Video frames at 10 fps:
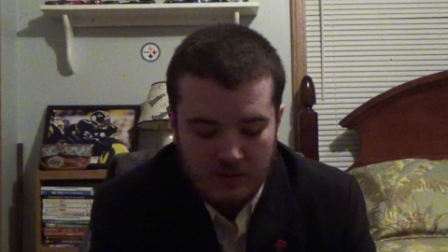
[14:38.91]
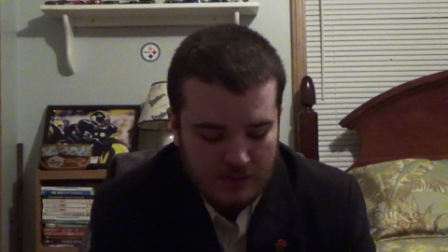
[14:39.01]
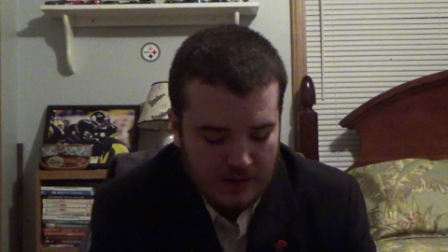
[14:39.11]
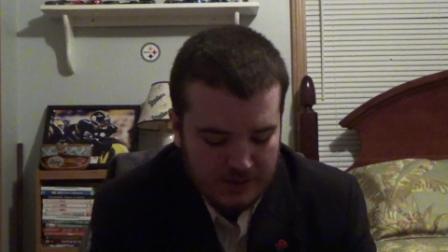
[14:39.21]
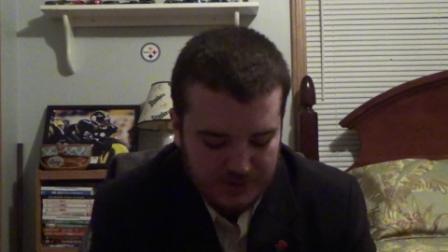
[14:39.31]

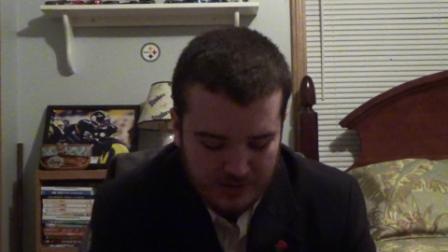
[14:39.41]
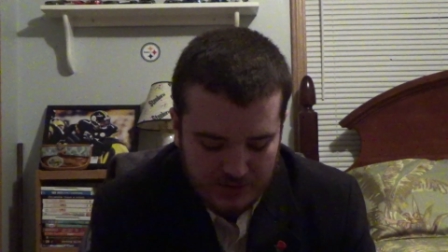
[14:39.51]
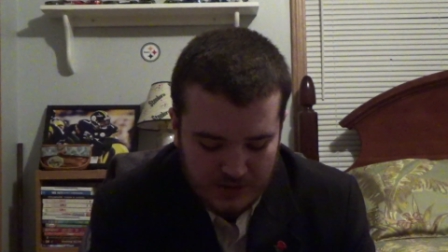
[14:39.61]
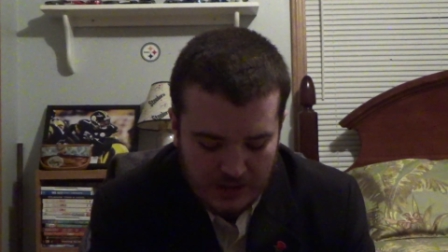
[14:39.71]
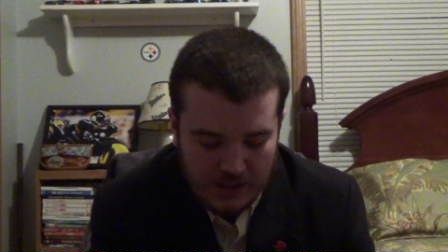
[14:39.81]
Yeah, sure
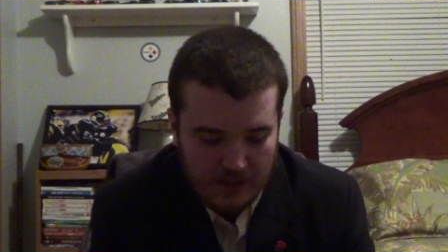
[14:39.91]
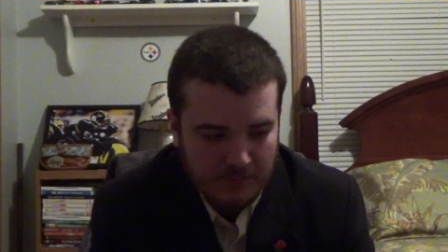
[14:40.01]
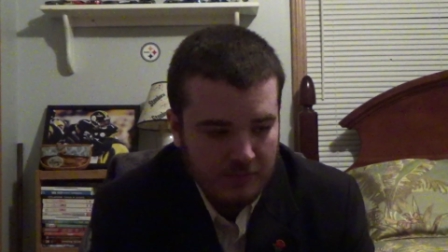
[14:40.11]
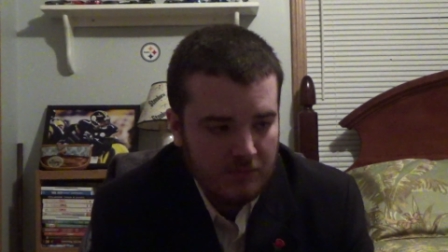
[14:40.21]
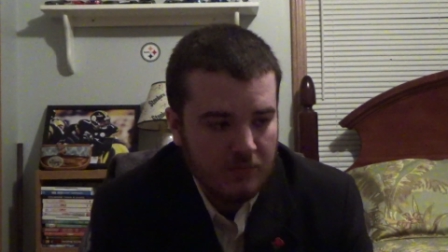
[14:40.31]

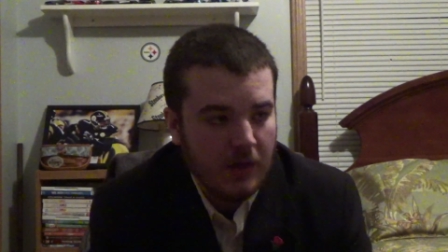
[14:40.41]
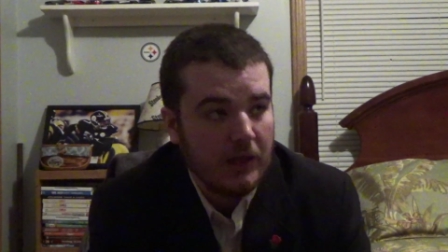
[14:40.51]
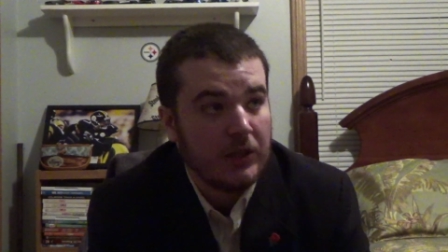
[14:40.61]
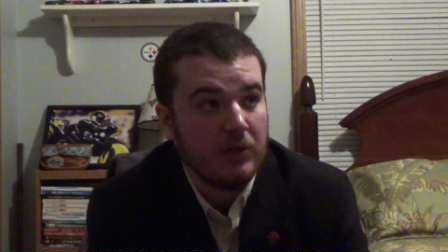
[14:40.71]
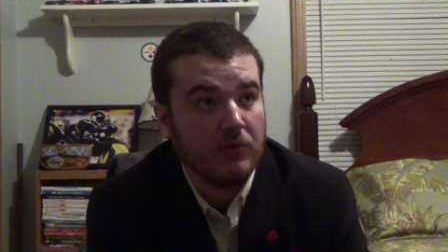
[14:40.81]
time
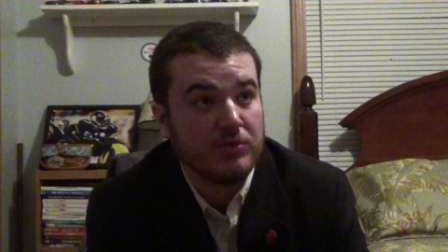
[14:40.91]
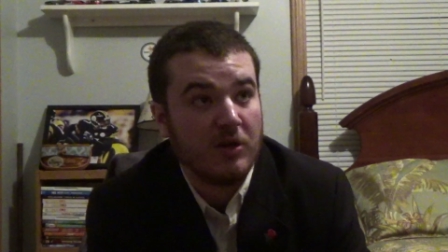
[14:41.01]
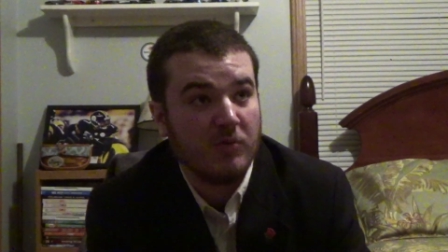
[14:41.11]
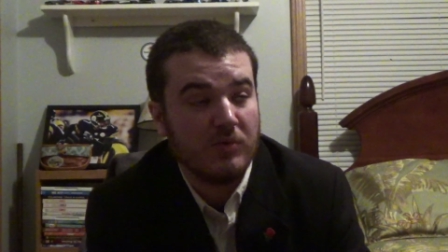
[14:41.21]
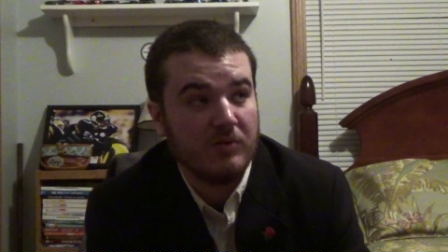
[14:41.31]
heals
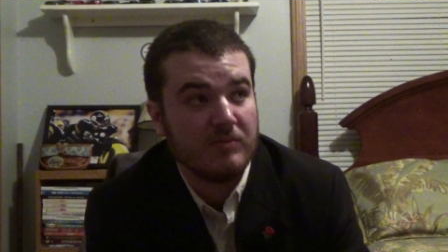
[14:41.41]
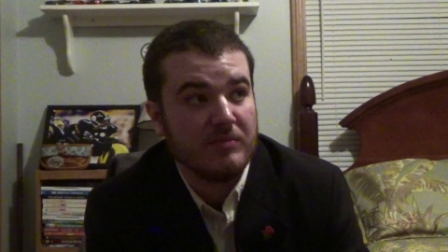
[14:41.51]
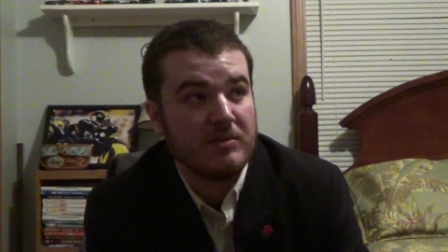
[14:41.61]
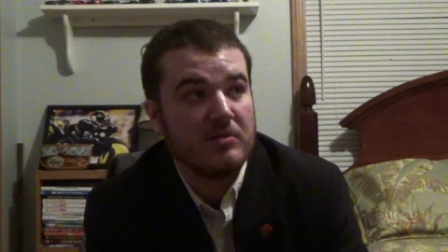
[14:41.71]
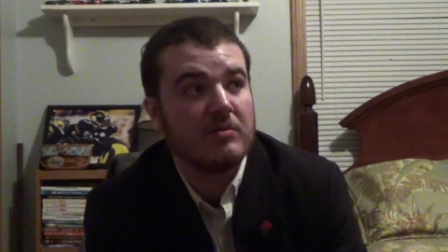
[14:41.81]
all
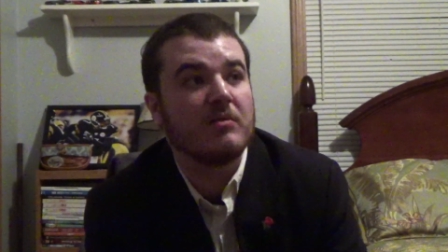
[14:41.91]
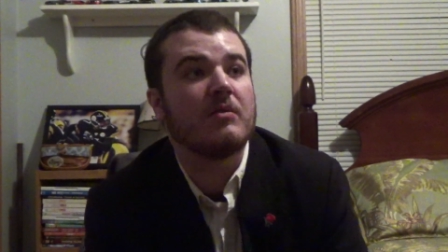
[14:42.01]
wounds.